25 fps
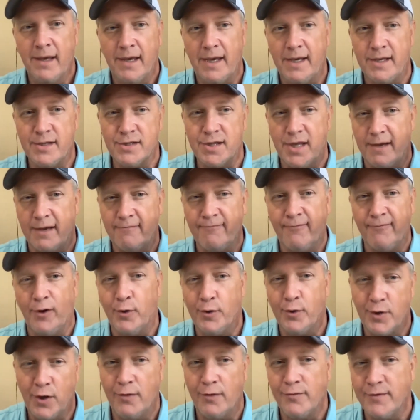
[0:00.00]
is they
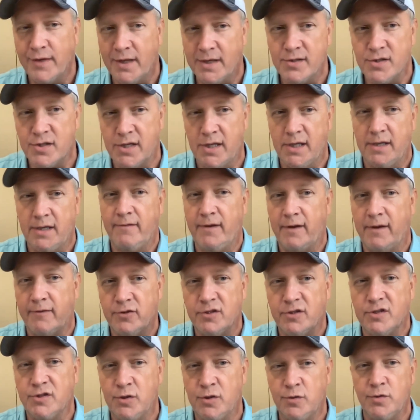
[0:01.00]
vote on the incentive
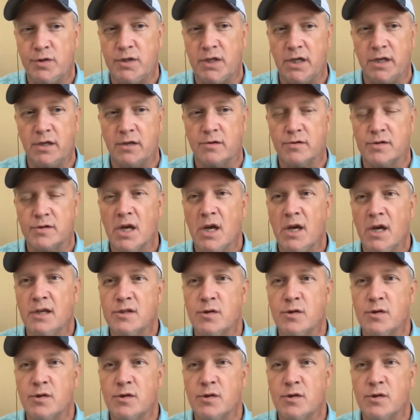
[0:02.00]
every two years.